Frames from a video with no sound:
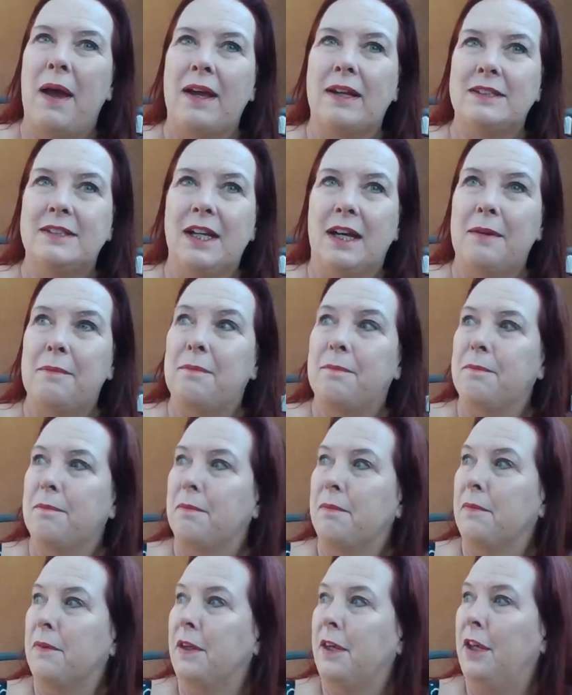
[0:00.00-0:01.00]
but, um,
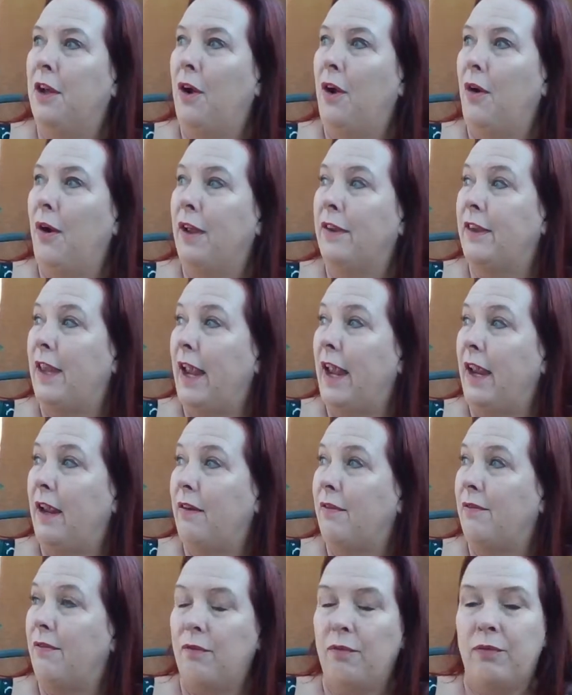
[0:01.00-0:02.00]
you know,
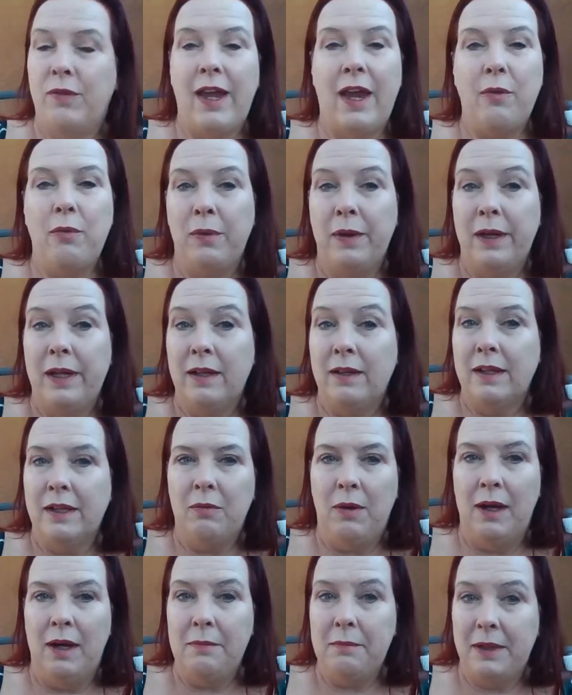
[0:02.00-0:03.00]
they, they really
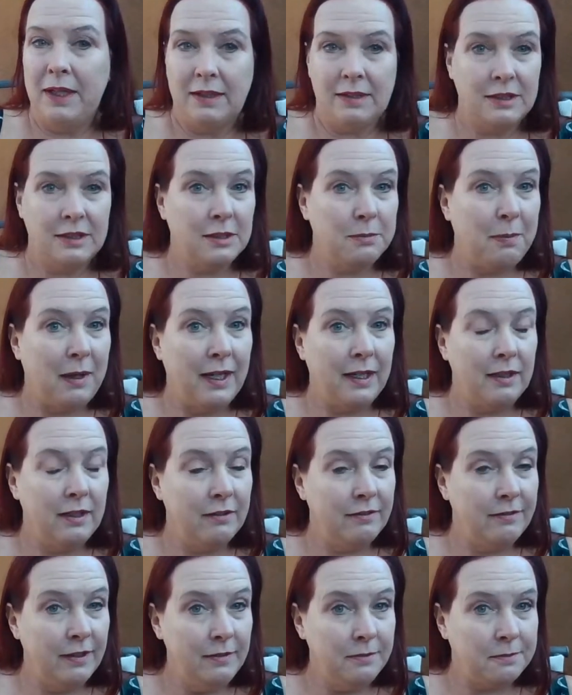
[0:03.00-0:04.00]
want me to buy a
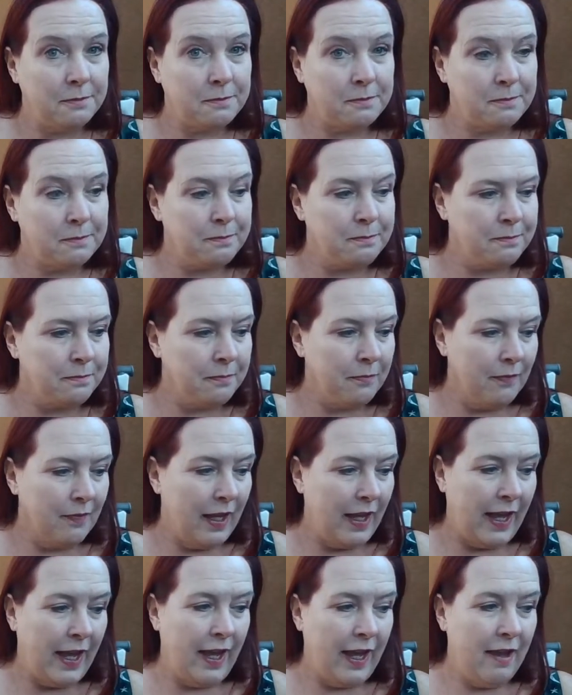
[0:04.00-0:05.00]
new phone.
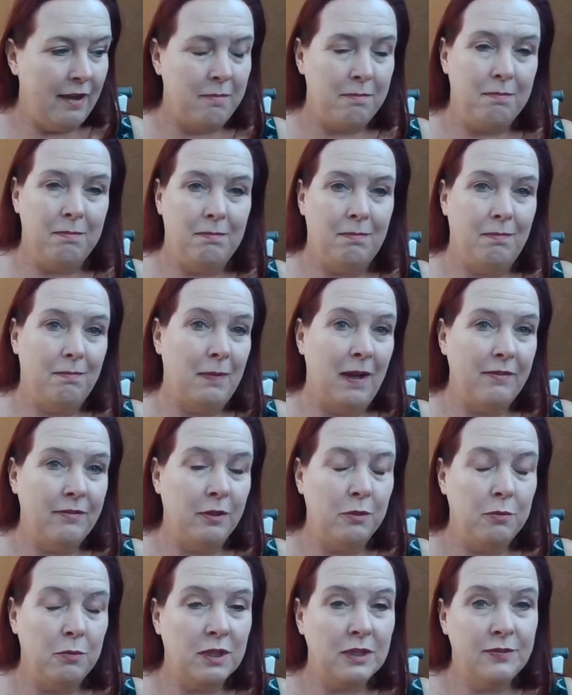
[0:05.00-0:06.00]
And my
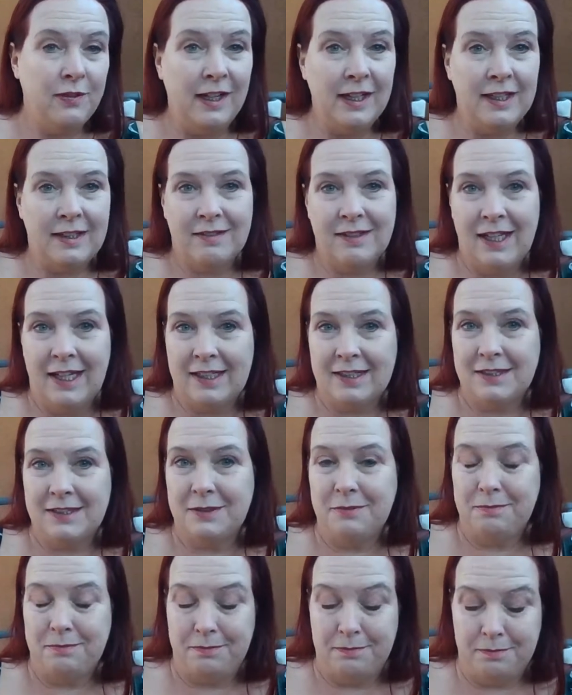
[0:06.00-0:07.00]
phone works fine.
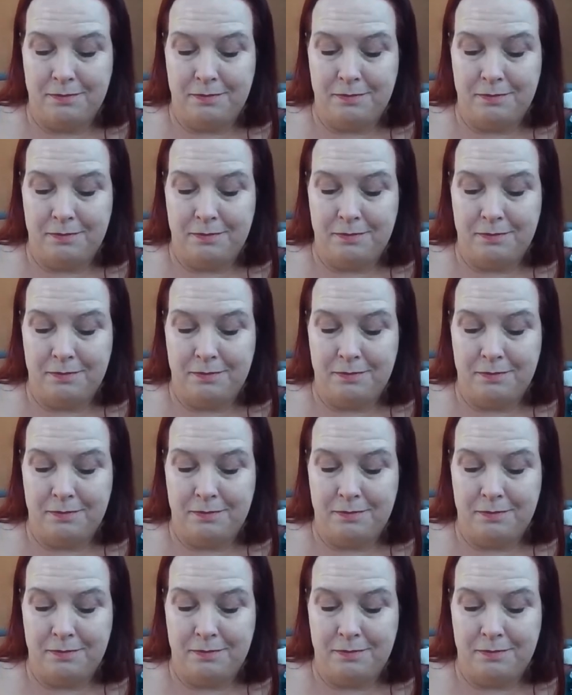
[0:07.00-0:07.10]
Thanks.